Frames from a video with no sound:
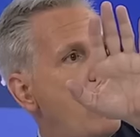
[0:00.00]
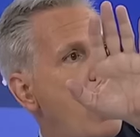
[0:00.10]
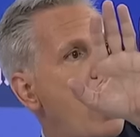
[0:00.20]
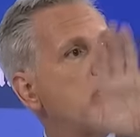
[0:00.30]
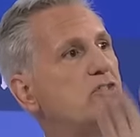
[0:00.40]

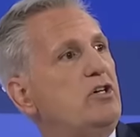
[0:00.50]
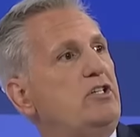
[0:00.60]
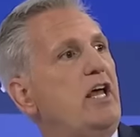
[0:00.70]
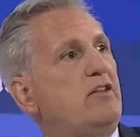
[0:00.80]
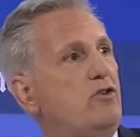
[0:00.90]
I was going to
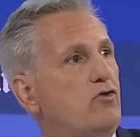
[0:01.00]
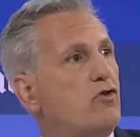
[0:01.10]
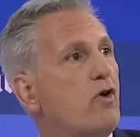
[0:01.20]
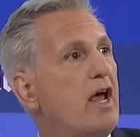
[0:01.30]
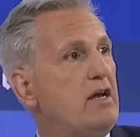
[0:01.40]
take the
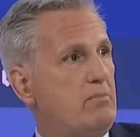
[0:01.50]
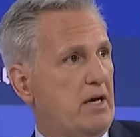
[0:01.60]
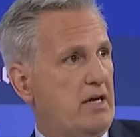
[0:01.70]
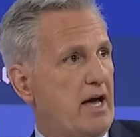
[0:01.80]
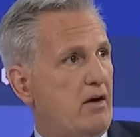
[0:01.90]
Ukraine
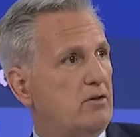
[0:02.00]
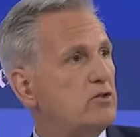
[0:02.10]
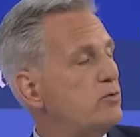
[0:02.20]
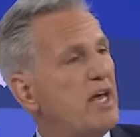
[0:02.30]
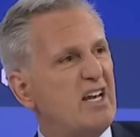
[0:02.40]
money out
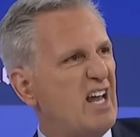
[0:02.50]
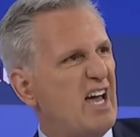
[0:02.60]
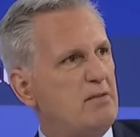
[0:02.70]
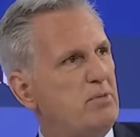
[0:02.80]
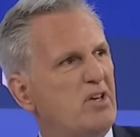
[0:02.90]
because we had
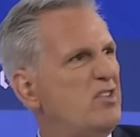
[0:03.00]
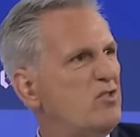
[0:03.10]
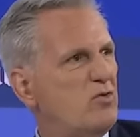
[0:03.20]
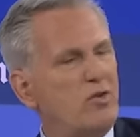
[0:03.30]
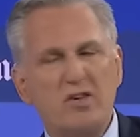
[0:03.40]
$9 billion. This
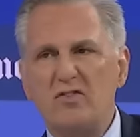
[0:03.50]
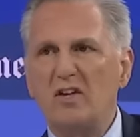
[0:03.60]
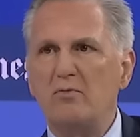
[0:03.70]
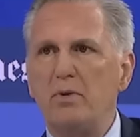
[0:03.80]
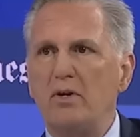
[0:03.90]
was only
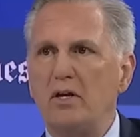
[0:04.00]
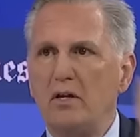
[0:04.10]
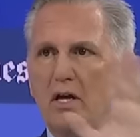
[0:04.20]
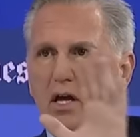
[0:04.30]
$6 billion.